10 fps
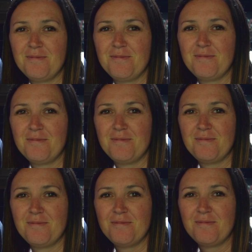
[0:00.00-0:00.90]

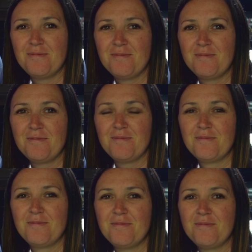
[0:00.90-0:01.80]

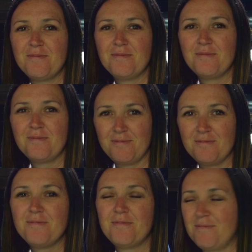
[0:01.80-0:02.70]

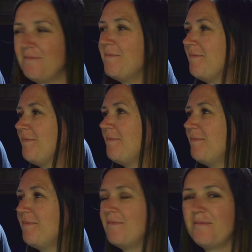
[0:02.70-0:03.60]

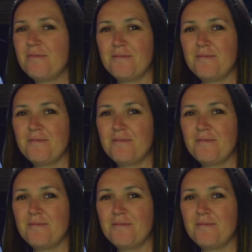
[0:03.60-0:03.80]
This person isn't speaking.